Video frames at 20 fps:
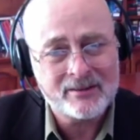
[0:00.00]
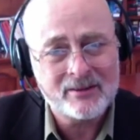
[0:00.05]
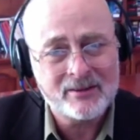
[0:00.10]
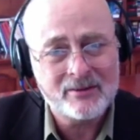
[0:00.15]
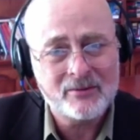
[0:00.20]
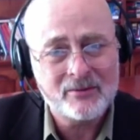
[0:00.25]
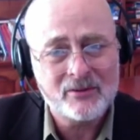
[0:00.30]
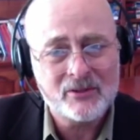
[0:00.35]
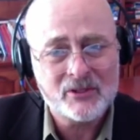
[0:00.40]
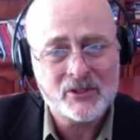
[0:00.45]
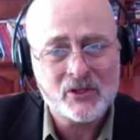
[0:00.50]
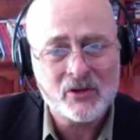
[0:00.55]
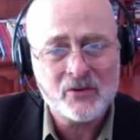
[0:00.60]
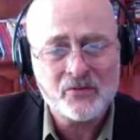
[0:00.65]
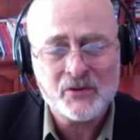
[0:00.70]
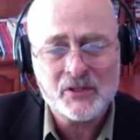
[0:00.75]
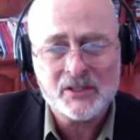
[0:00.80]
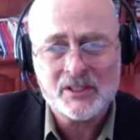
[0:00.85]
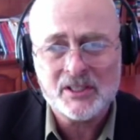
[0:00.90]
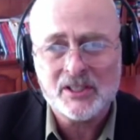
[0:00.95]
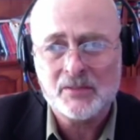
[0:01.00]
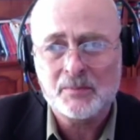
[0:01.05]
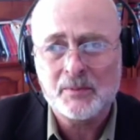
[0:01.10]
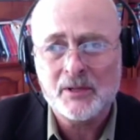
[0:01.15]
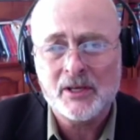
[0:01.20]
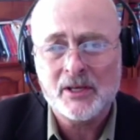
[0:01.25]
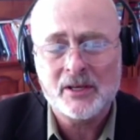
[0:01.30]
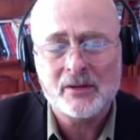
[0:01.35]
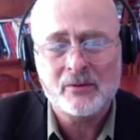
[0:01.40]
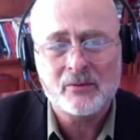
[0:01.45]
The, the surface is
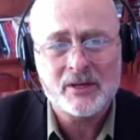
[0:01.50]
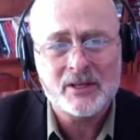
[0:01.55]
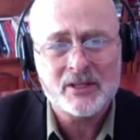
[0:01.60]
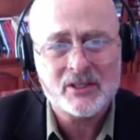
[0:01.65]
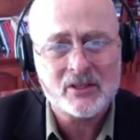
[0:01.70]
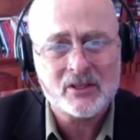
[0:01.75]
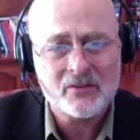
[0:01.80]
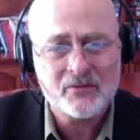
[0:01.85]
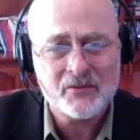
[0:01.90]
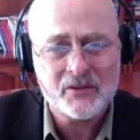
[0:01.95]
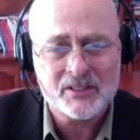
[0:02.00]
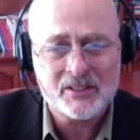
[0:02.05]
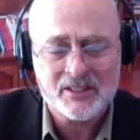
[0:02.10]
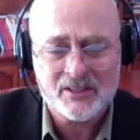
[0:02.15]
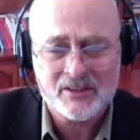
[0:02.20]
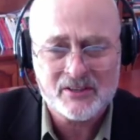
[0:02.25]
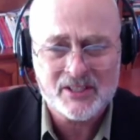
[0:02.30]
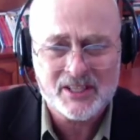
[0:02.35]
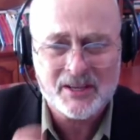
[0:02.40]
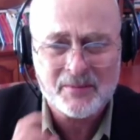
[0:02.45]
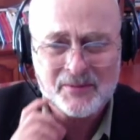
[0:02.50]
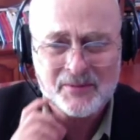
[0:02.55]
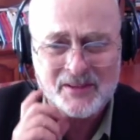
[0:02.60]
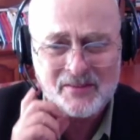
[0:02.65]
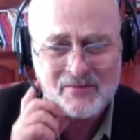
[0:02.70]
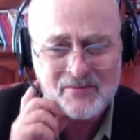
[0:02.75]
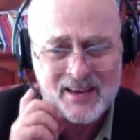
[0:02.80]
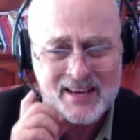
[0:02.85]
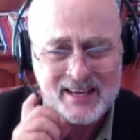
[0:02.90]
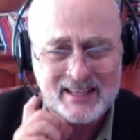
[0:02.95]
being resurfaced. There's
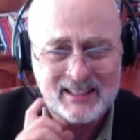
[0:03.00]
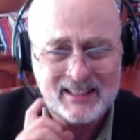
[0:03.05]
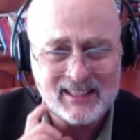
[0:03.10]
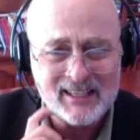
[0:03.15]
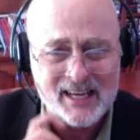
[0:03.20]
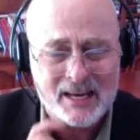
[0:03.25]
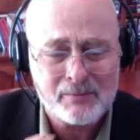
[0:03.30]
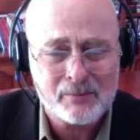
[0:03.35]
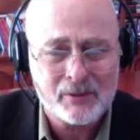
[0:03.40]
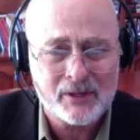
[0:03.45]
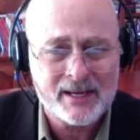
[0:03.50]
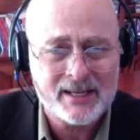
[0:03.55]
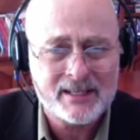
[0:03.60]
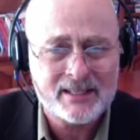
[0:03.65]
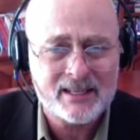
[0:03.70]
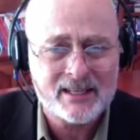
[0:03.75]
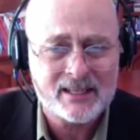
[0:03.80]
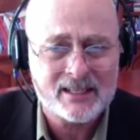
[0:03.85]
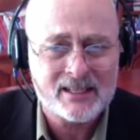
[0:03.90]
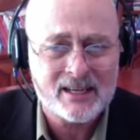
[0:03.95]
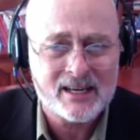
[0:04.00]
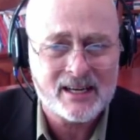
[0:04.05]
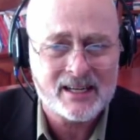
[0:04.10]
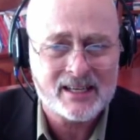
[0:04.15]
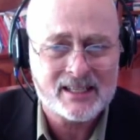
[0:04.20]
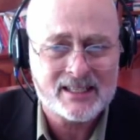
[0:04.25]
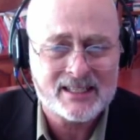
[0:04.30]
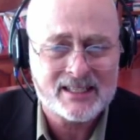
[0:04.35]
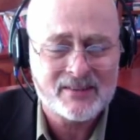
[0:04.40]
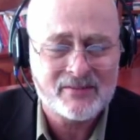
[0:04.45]
something vaguely like plate
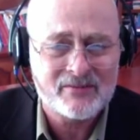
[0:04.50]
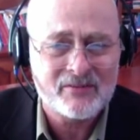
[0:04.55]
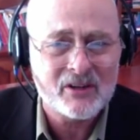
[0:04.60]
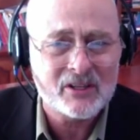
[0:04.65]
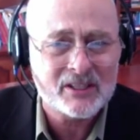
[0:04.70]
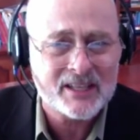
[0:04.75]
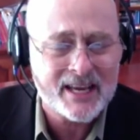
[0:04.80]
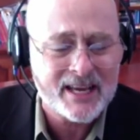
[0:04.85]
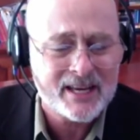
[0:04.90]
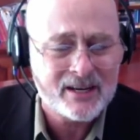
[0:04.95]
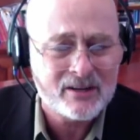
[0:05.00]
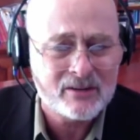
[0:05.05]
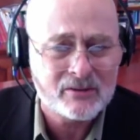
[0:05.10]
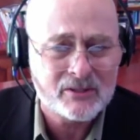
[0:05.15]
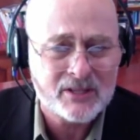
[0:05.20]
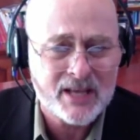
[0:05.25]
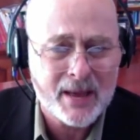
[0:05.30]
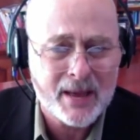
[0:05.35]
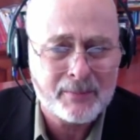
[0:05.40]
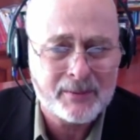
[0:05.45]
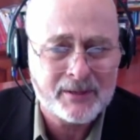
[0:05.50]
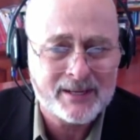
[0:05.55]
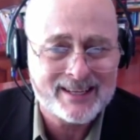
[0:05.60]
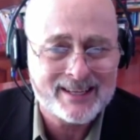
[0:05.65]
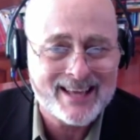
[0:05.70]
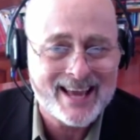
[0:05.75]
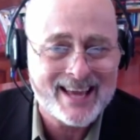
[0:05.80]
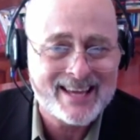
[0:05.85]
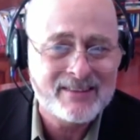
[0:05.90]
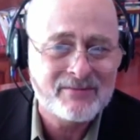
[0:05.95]
tectonics and volcanoes
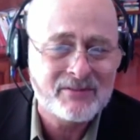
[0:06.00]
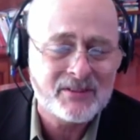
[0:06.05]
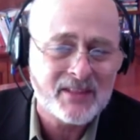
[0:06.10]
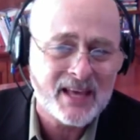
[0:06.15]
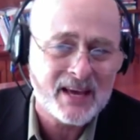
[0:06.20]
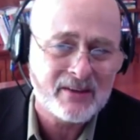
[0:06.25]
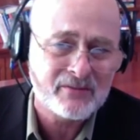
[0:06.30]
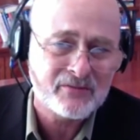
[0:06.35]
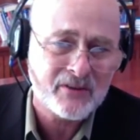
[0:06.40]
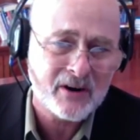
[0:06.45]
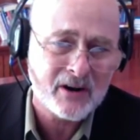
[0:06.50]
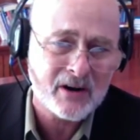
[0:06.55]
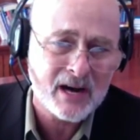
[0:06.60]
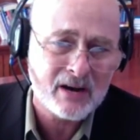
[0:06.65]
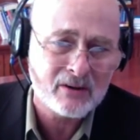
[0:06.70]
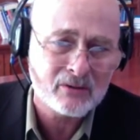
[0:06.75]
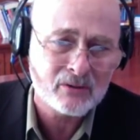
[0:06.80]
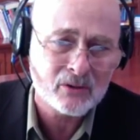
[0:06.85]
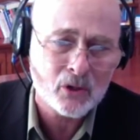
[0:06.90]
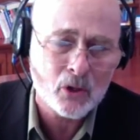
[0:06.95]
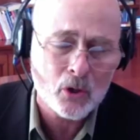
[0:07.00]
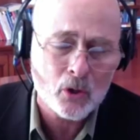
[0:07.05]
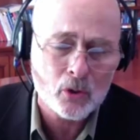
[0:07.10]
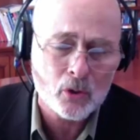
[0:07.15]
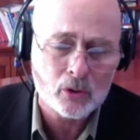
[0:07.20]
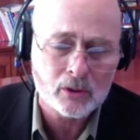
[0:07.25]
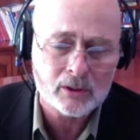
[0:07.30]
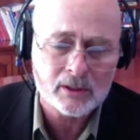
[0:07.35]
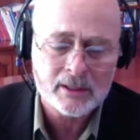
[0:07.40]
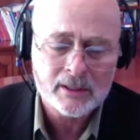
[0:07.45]
happening, even that far out and
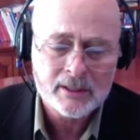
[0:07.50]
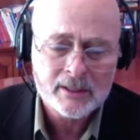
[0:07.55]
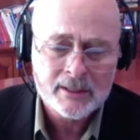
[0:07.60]
cold.